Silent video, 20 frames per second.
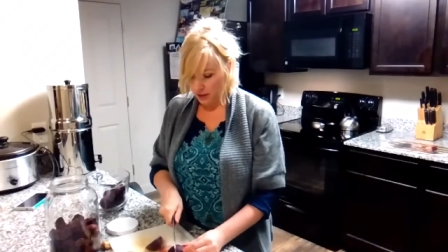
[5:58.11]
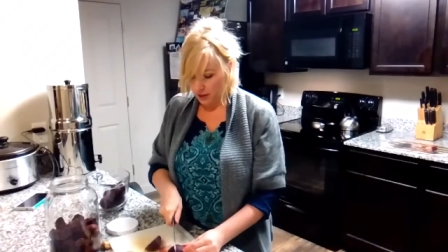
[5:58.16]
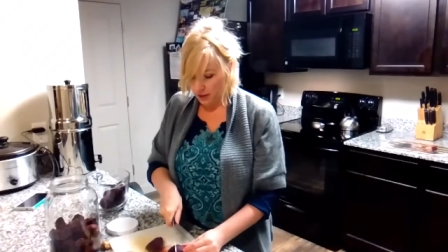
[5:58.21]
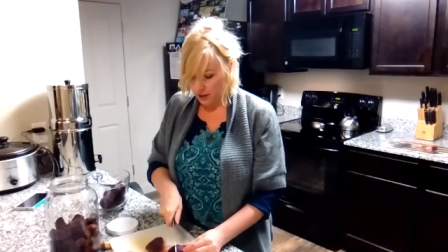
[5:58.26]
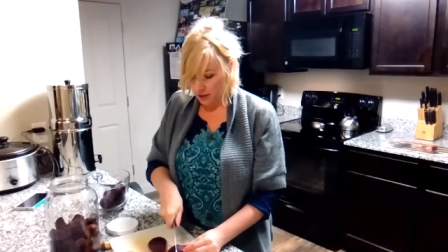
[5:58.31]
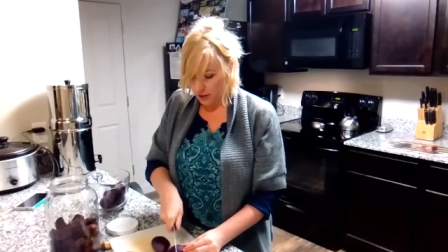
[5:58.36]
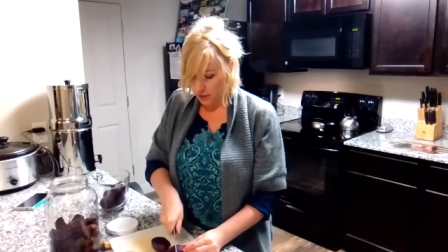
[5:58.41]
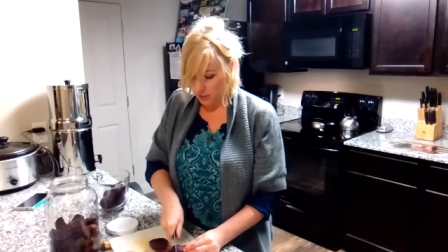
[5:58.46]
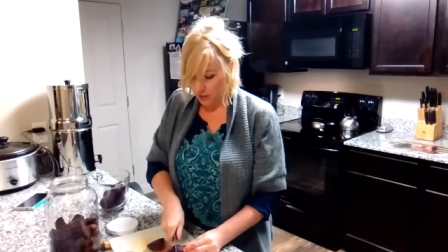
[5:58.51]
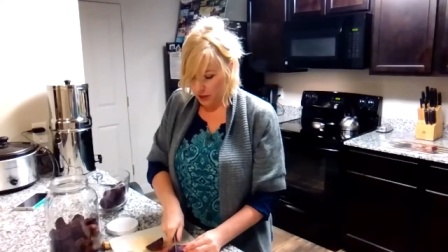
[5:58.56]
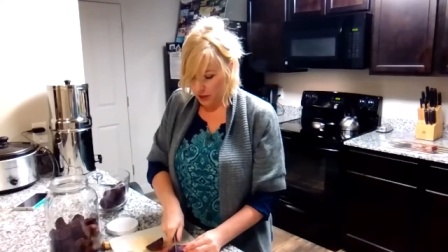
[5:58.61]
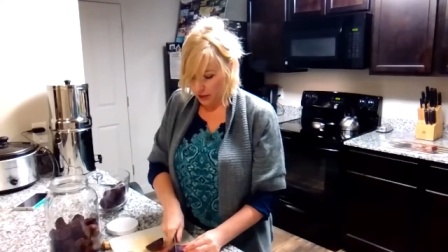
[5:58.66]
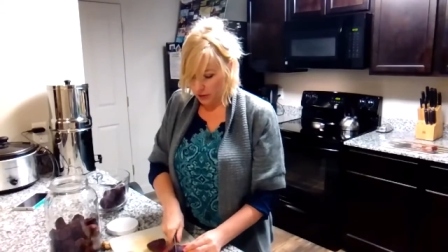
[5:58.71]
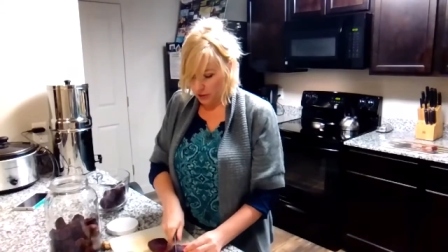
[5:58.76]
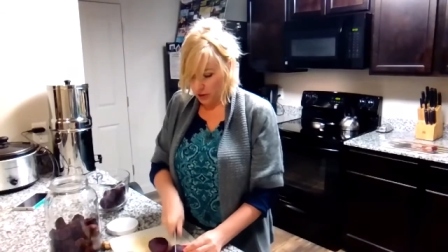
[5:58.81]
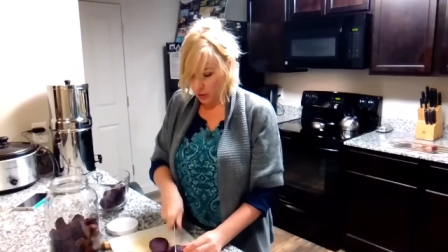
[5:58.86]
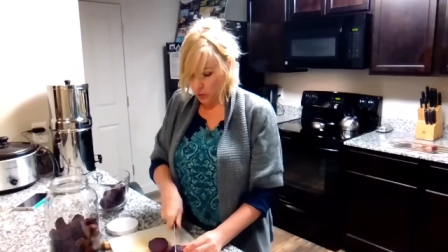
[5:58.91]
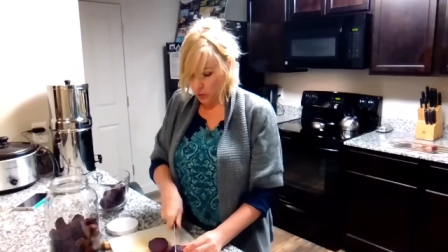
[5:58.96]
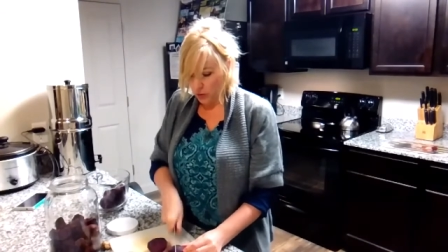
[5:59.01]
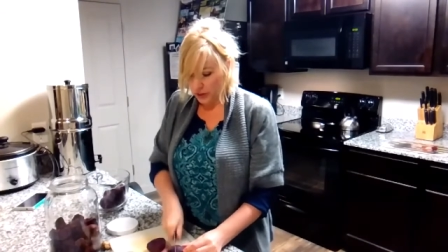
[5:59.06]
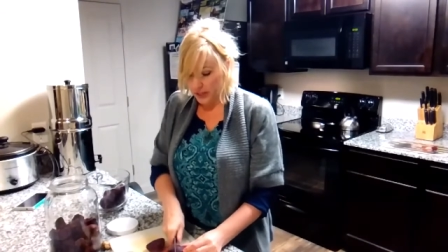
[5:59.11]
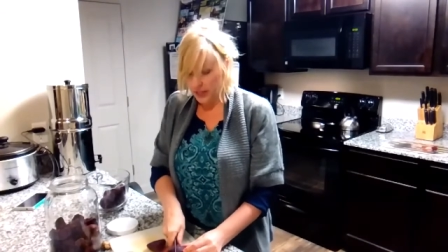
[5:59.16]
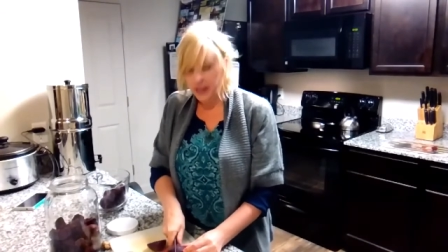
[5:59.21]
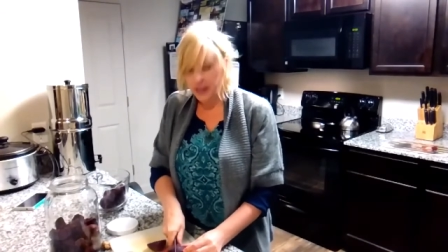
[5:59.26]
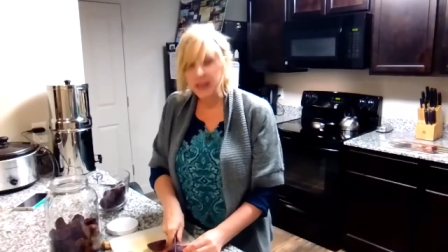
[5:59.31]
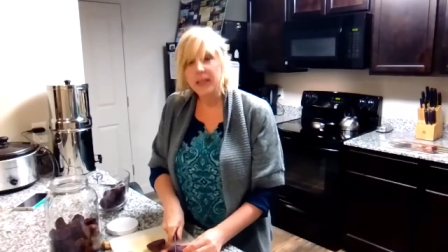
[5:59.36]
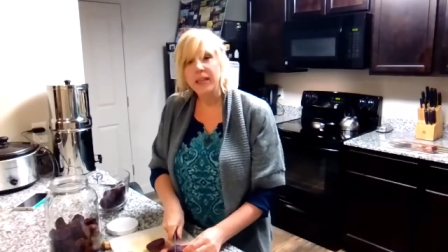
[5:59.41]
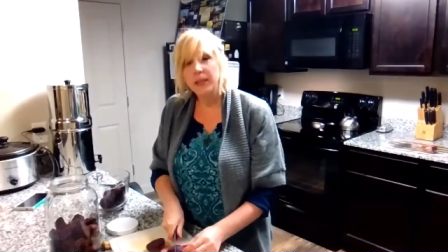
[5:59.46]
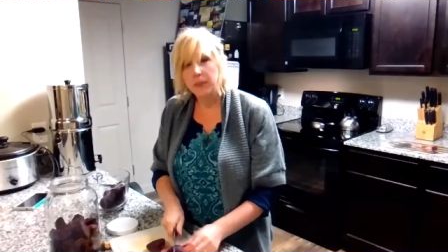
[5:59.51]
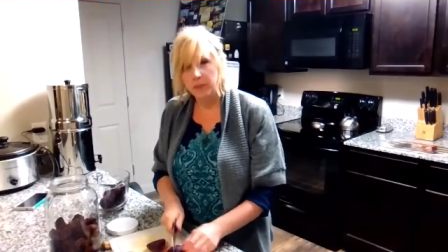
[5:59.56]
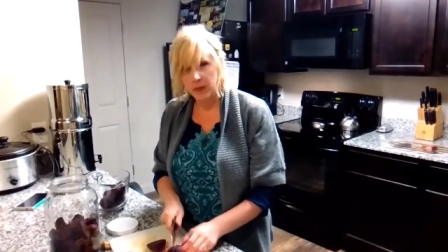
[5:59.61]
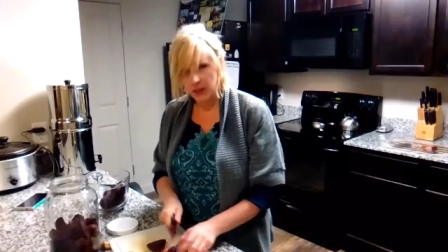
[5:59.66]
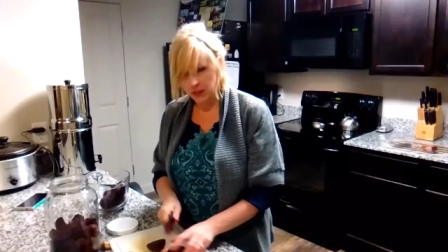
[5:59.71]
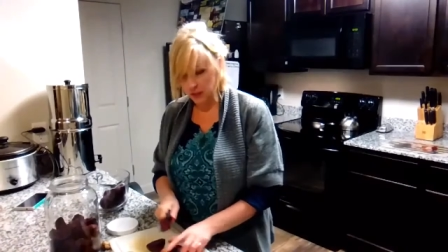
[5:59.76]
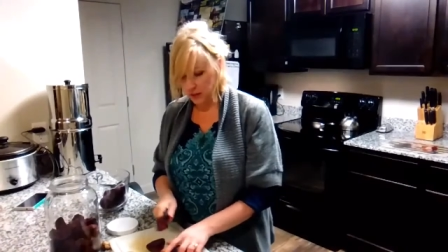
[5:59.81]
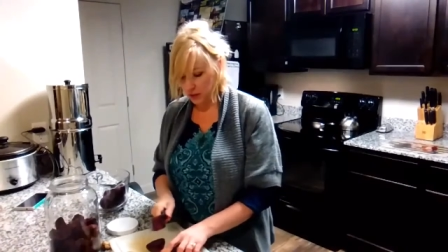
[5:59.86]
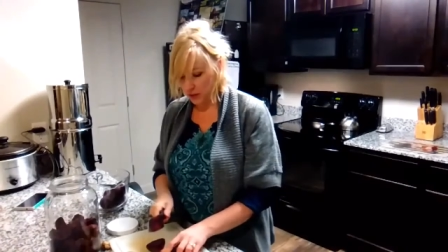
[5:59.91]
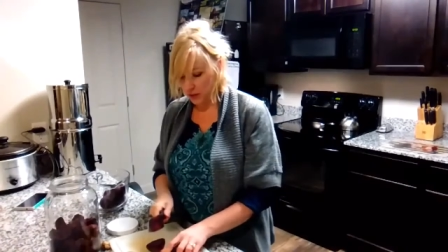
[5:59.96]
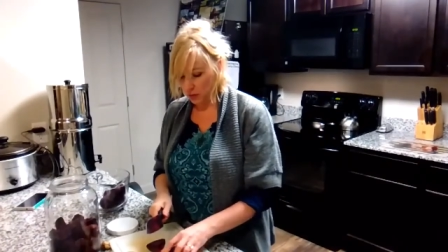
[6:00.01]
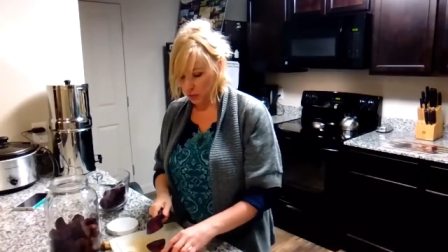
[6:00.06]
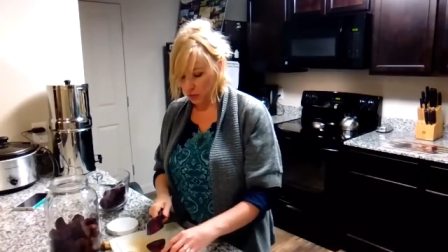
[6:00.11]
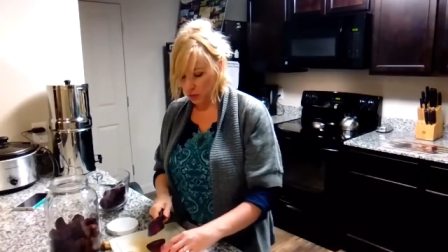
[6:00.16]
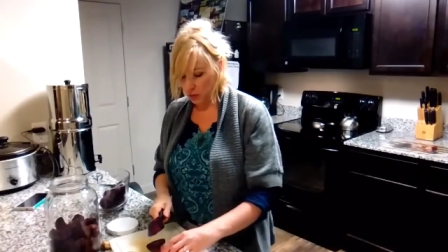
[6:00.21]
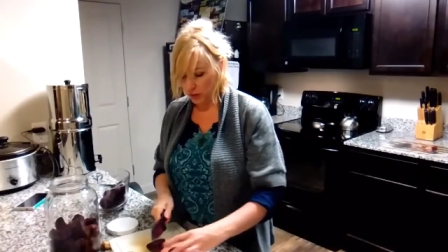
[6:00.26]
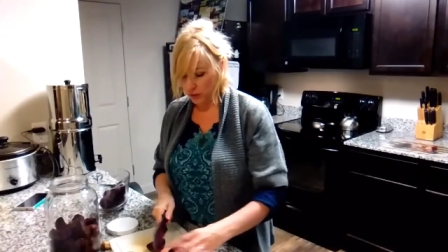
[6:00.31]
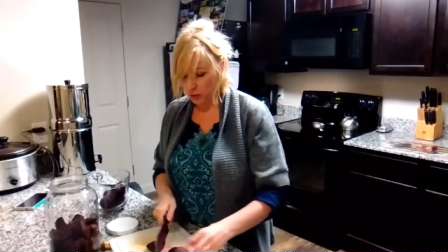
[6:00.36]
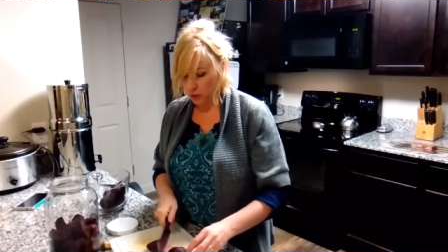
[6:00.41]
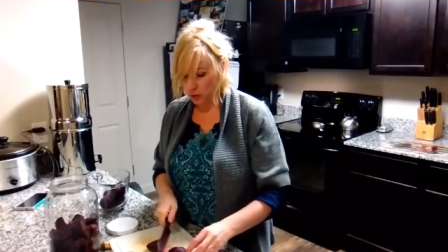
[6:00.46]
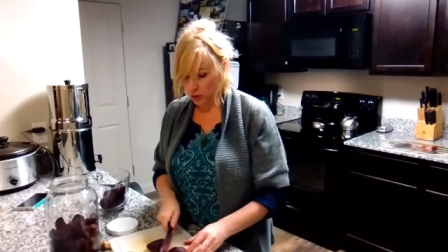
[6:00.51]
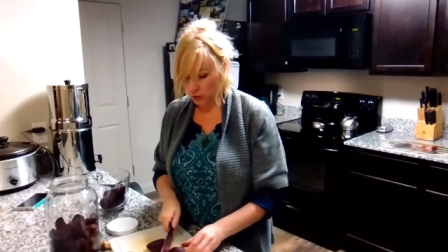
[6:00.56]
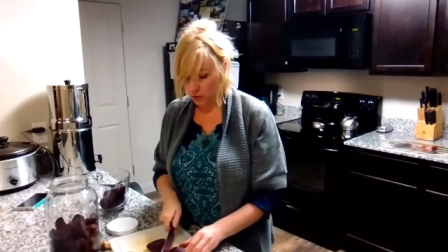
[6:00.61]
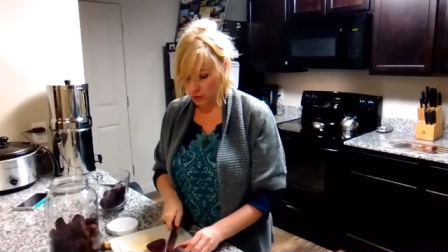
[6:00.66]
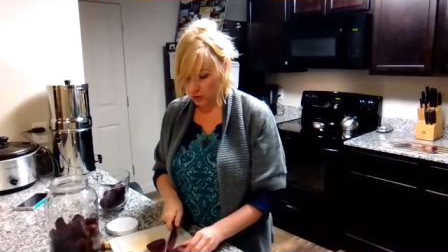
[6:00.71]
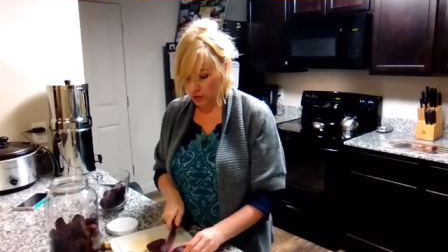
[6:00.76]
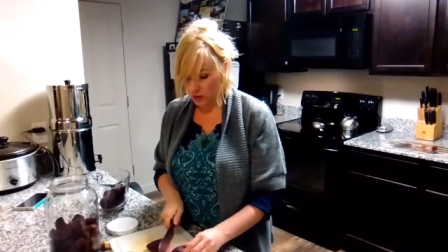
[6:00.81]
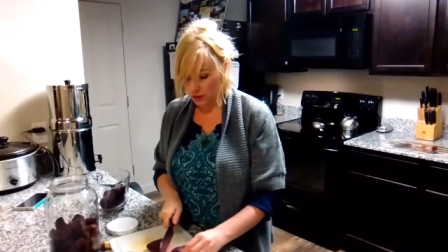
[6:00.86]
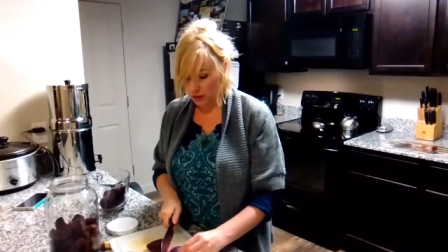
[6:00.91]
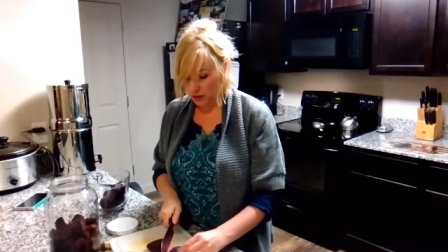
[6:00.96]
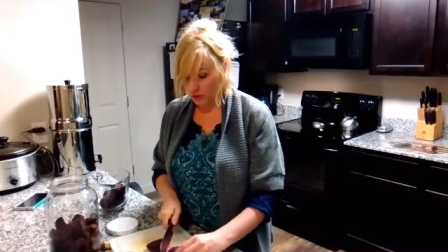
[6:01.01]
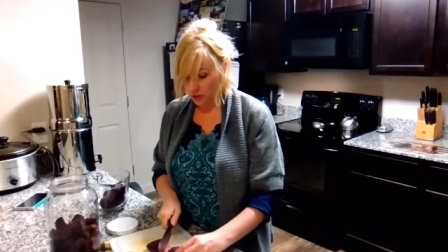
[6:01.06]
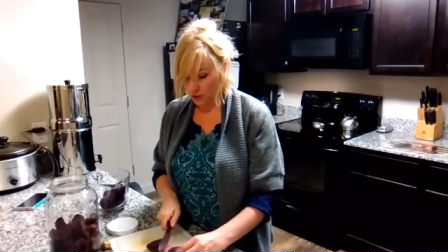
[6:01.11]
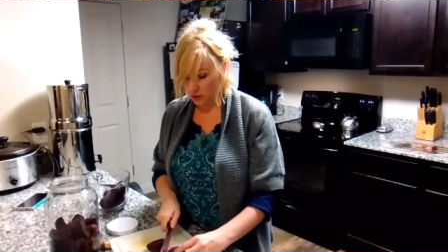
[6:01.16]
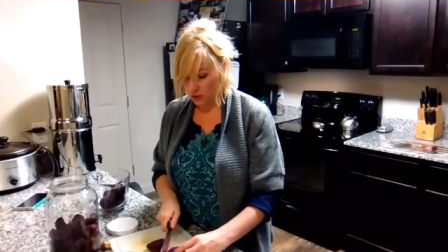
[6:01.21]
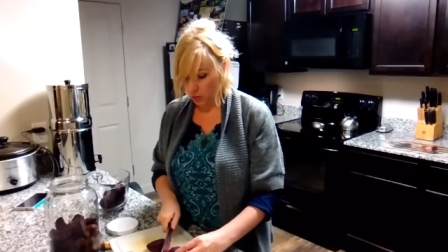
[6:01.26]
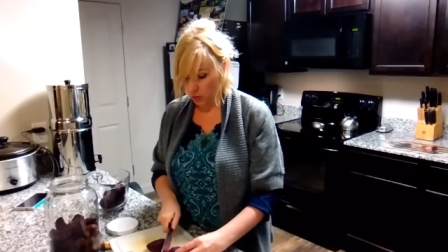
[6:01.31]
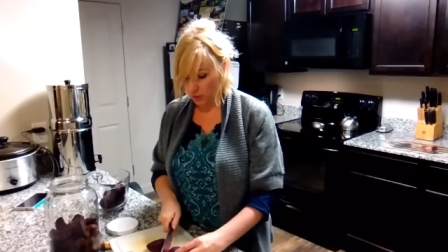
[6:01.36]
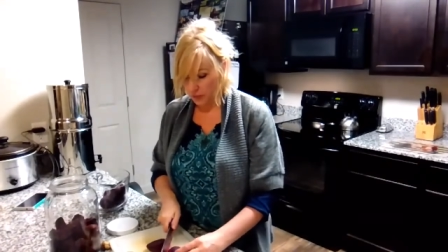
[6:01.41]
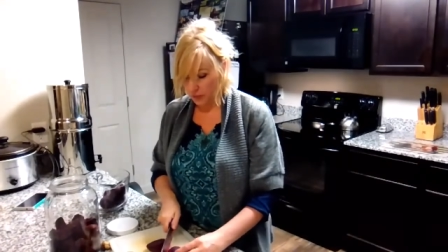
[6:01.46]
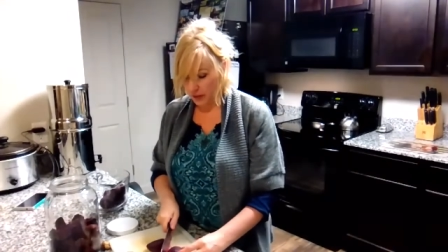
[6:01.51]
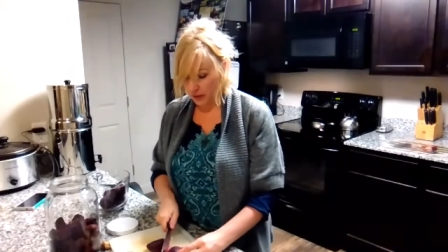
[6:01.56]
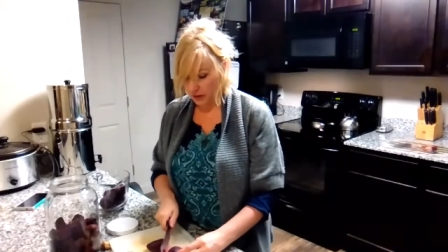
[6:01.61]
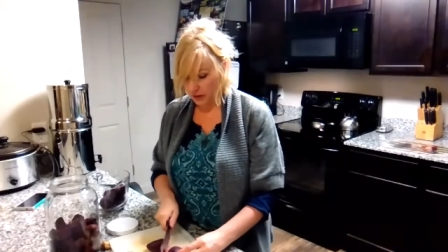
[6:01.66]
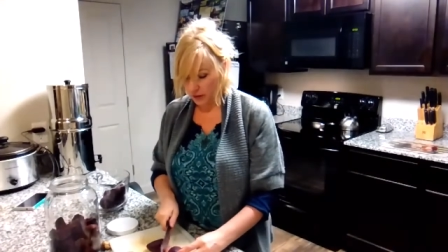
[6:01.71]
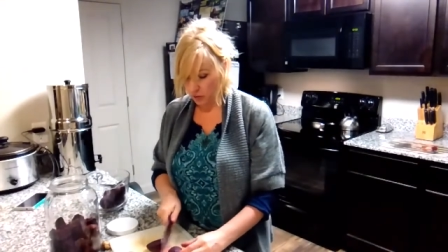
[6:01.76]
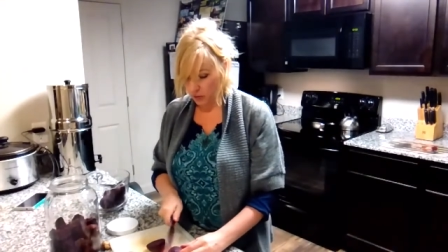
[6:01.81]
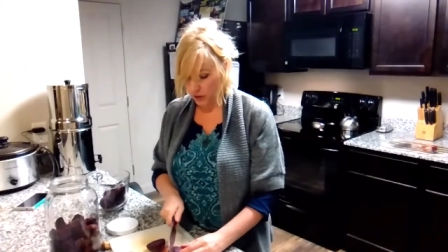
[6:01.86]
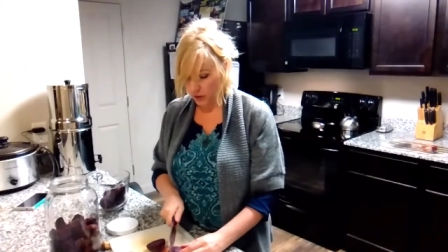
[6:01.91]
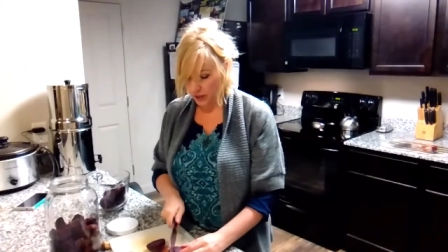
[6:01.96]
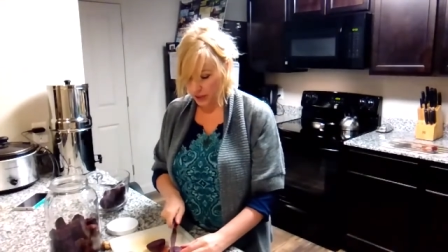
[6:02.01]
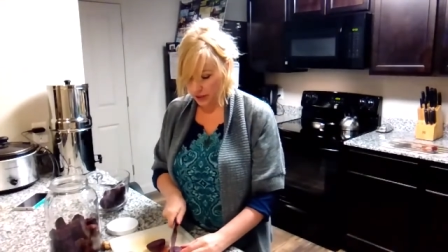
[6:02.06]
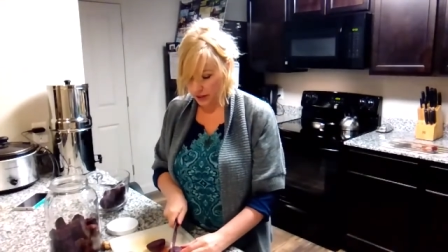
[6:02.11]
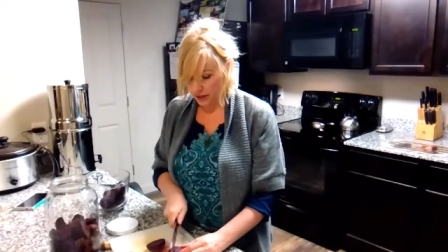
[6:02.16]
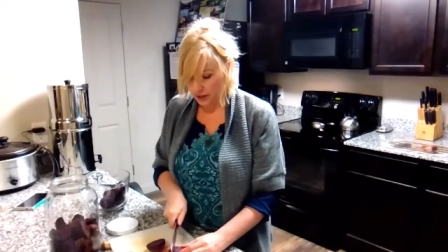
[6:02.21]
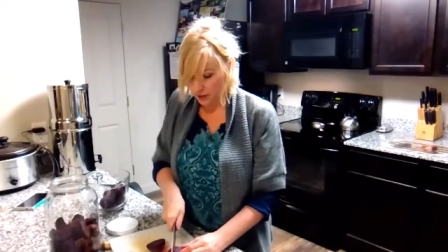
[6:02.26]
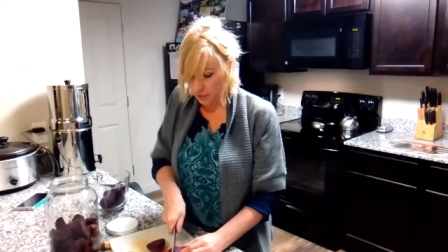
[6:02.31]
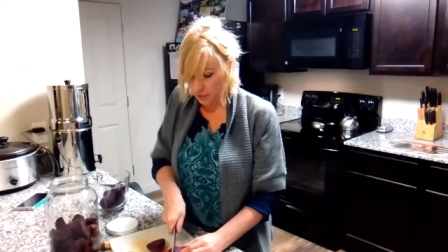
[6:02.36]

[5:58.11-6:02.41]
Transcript: I got organic beets. So Trader Joe's sells organic